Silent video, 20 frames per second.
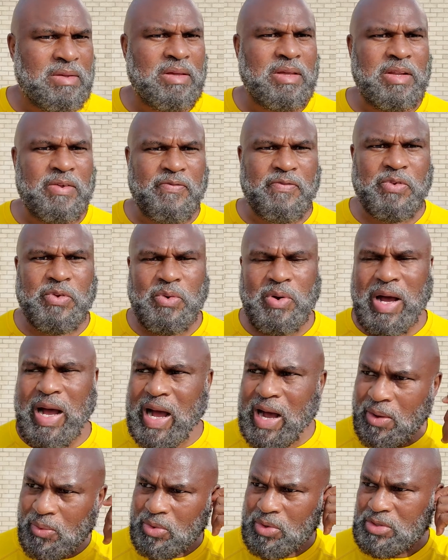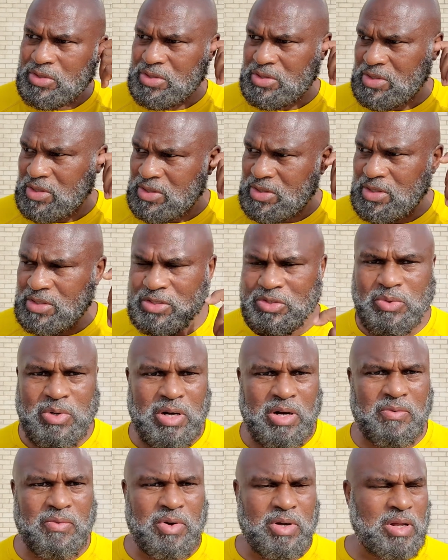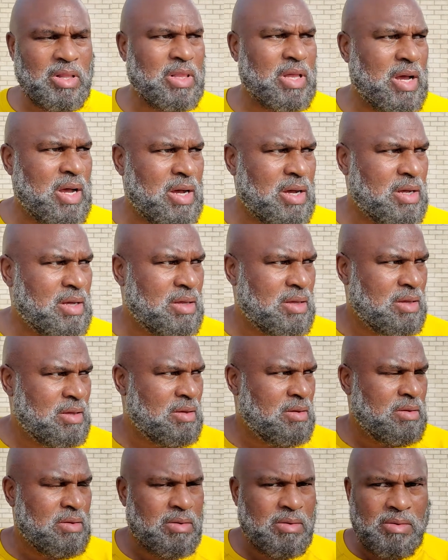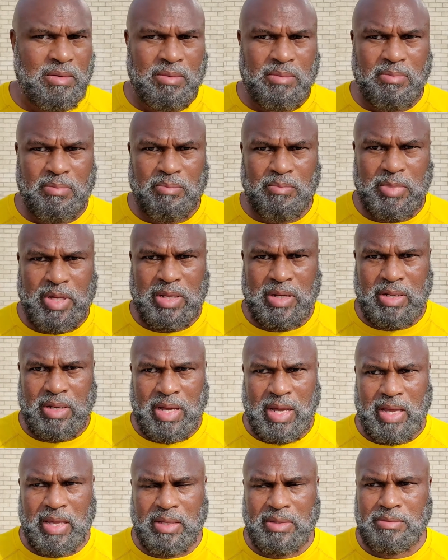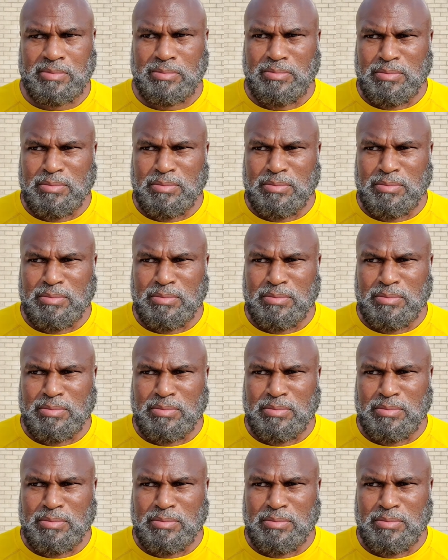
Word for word: In a few hours at 12 o'clock midnight,